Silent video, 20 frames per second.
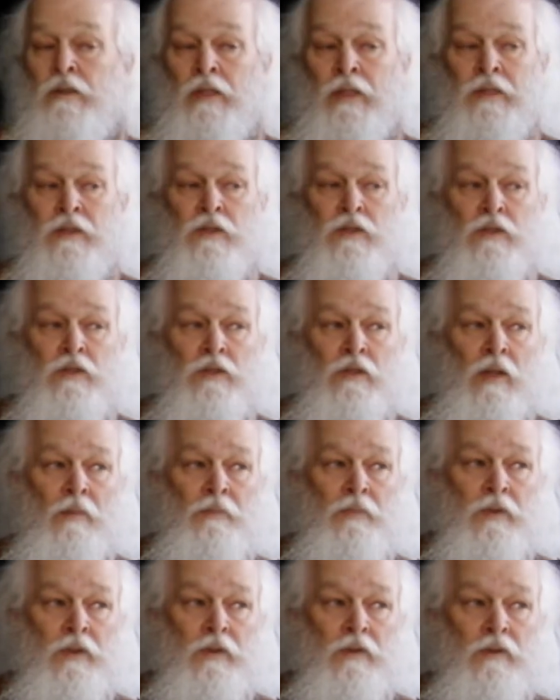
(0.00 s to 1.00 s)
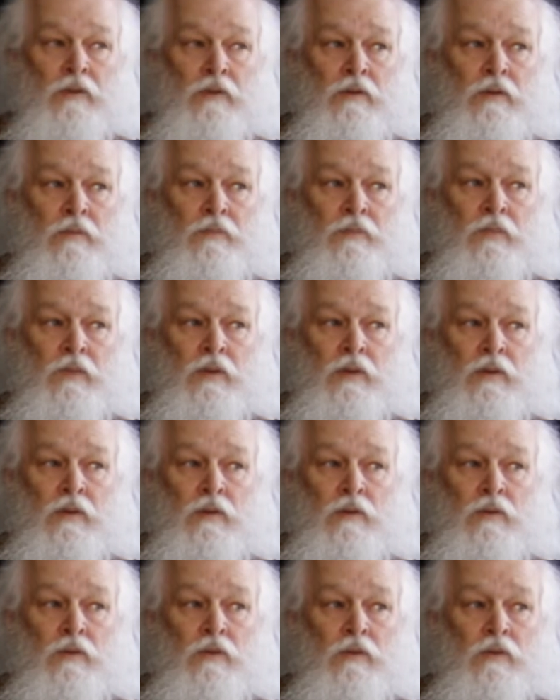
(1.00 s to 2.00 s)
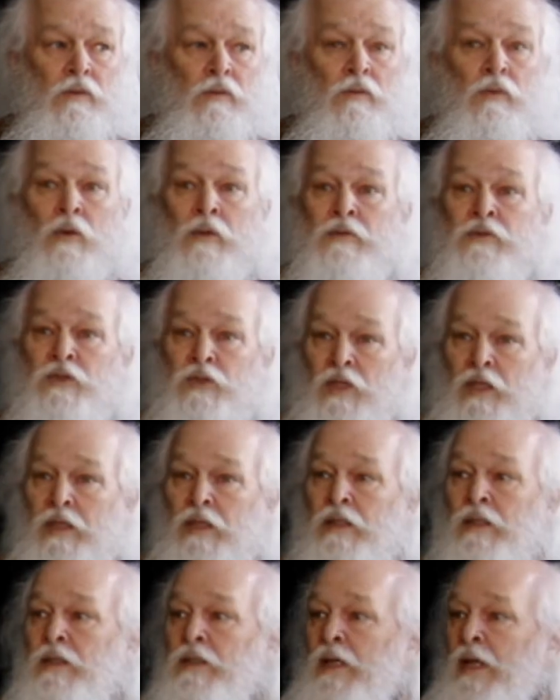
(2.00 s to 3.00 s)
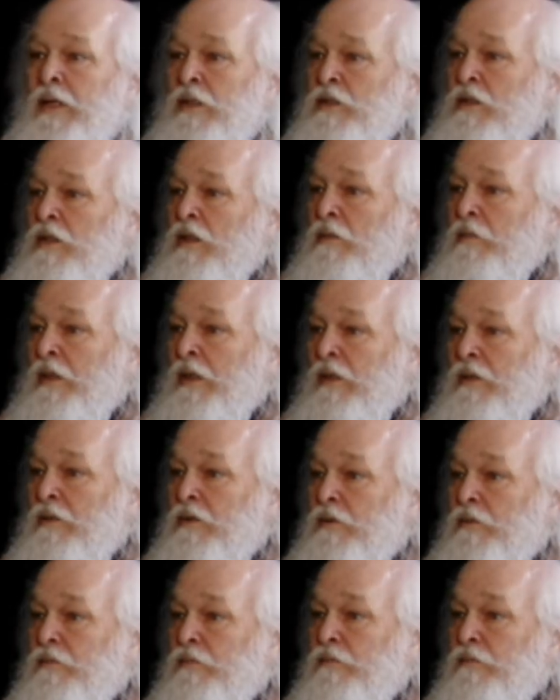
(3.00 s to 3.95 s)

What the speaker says: that's something we're singing and dancing about.